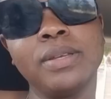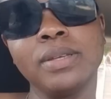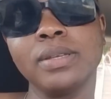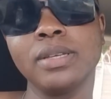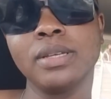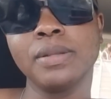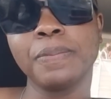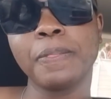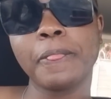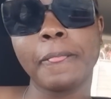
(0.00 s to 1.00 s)

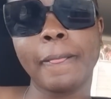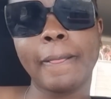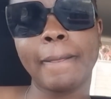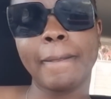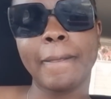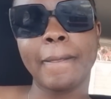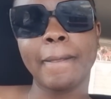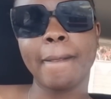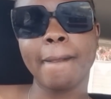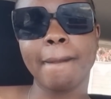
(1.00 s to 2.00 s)

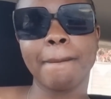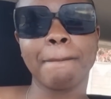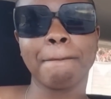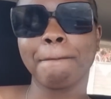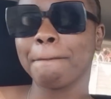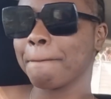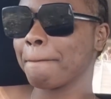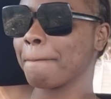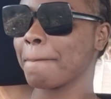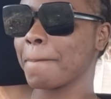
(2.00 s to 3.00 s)

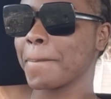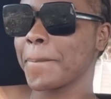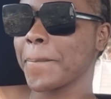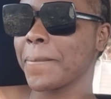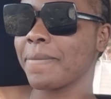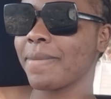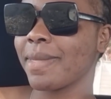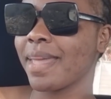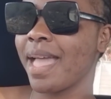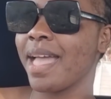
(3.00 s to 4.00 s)

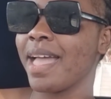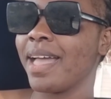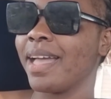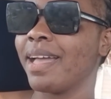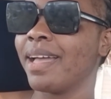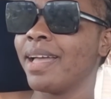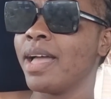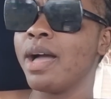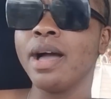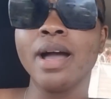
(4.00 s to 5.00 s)
The person shown says nothing.